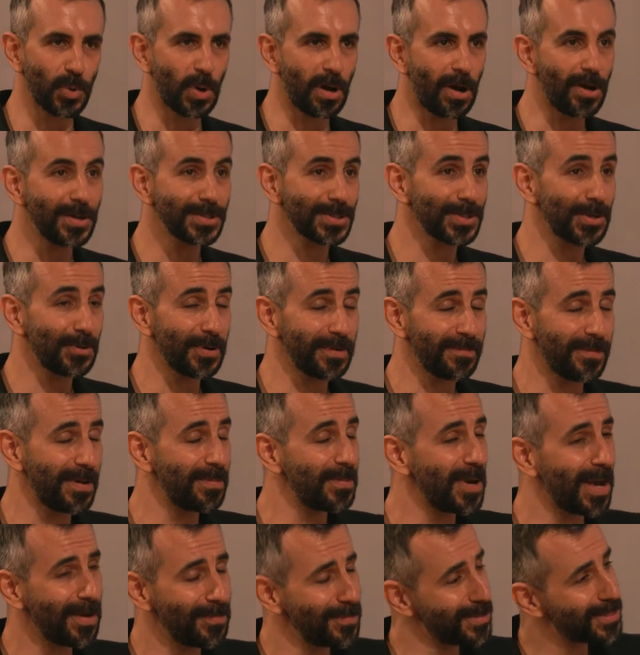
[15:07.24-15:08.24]
Also, if
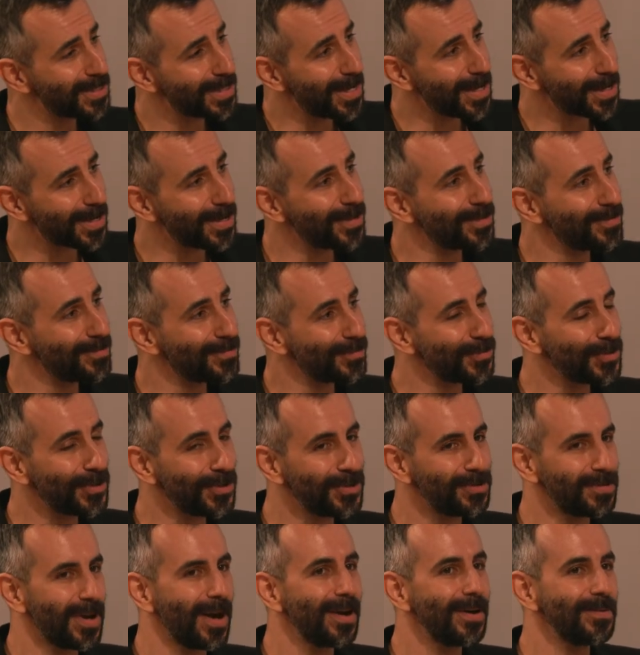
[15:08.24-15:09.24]
I'm not mistaken,
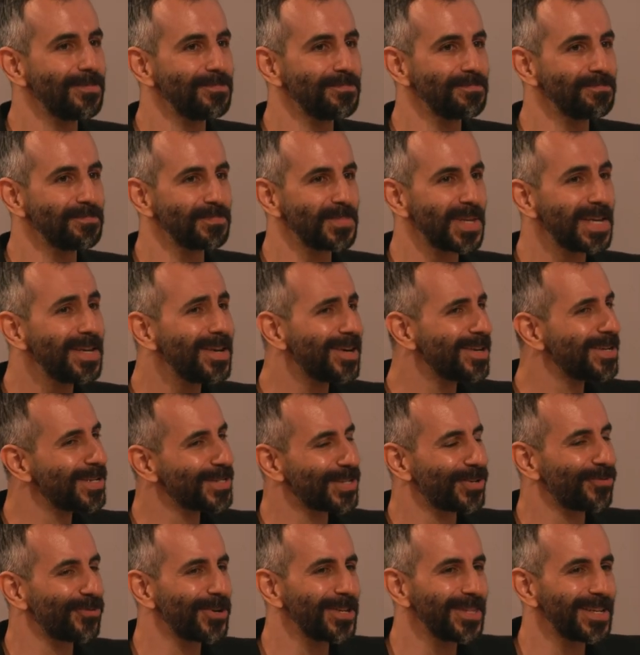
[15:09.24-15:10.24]
Eon
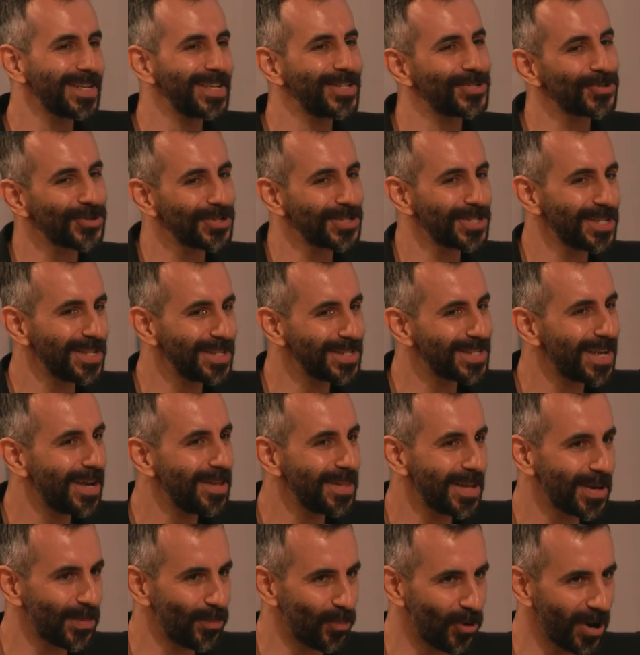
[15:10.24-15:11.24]
isn't really interested in
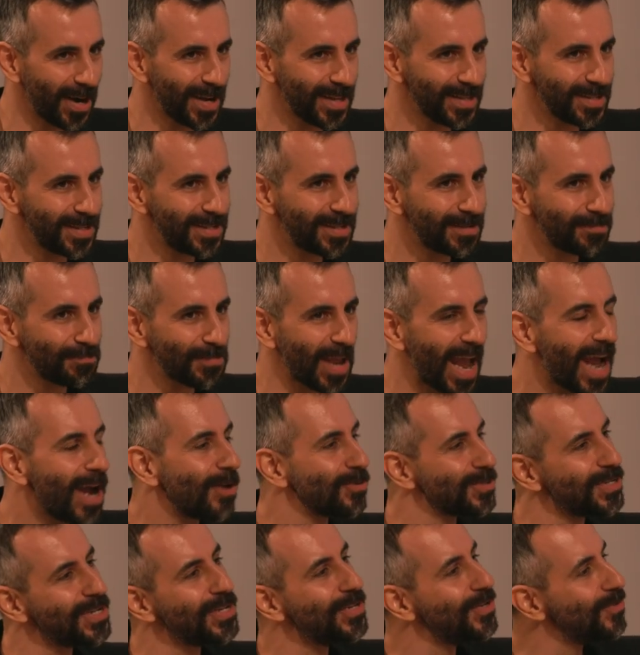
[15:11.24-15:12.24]
telling brands how
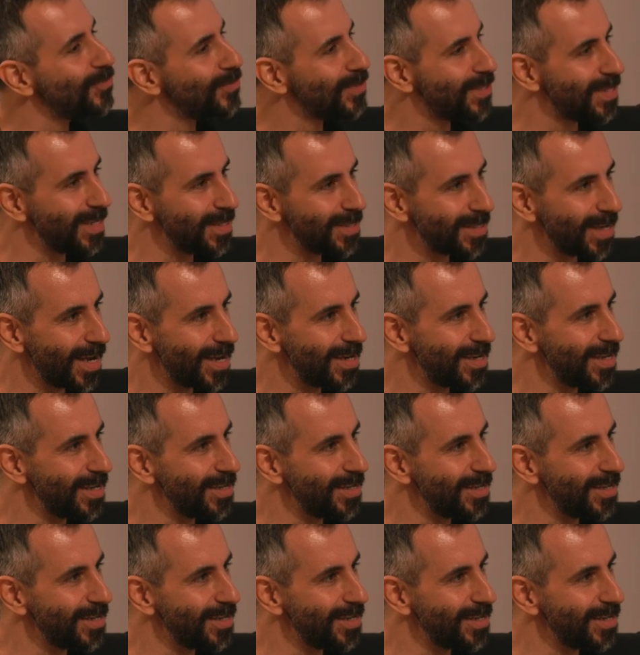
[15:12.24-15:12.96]
to use these IDs,